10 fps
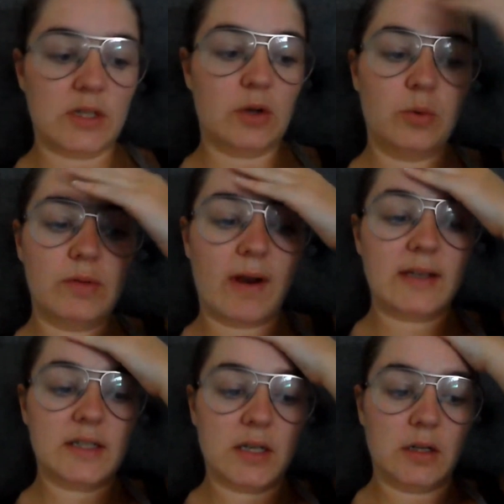We're still only
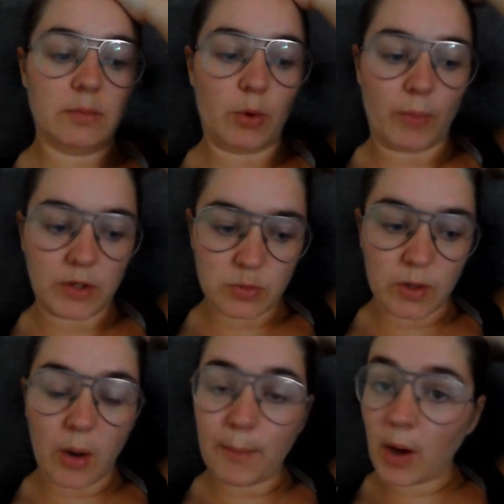renting at the
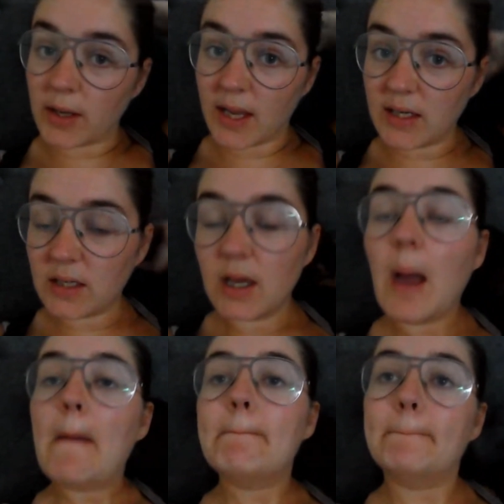moment. We're not buying.
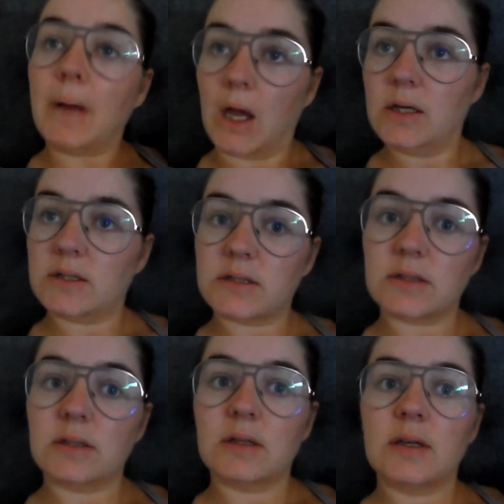
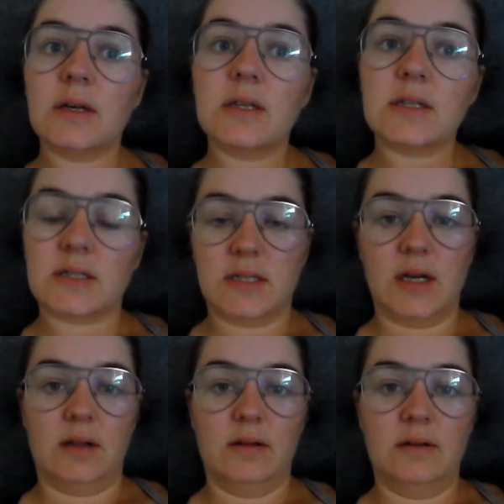But
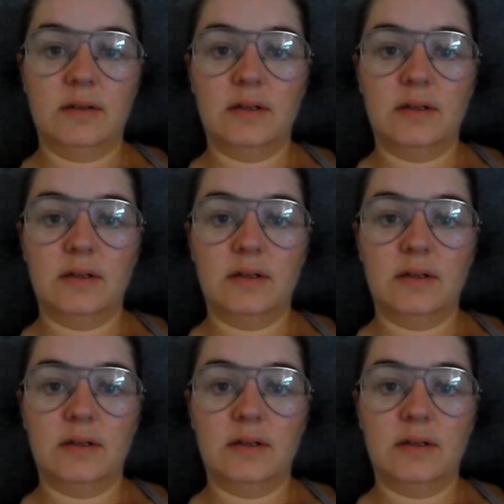still,